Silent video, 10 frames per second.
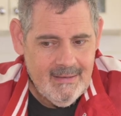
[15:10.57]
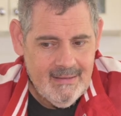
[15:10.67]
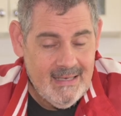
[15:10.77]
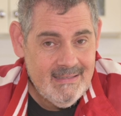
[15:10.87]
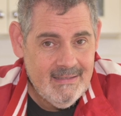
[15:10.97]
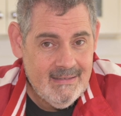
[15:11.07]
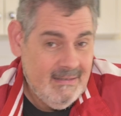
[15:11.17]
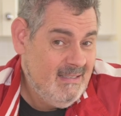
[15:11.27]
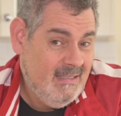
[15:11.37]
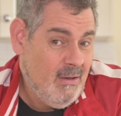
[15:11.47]
that's
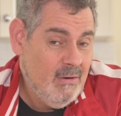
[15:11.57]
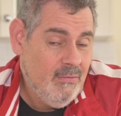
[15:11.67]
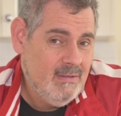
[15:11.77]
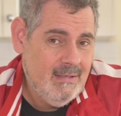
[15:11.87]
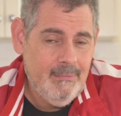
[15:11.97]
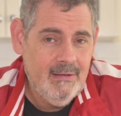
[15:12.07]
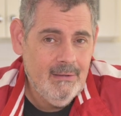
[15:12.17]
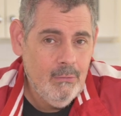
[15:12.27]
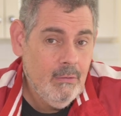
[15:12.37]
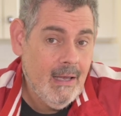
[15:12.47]
so you've got something to
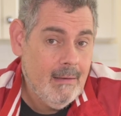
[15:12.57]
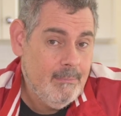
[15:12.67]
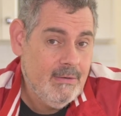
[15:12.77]
look at,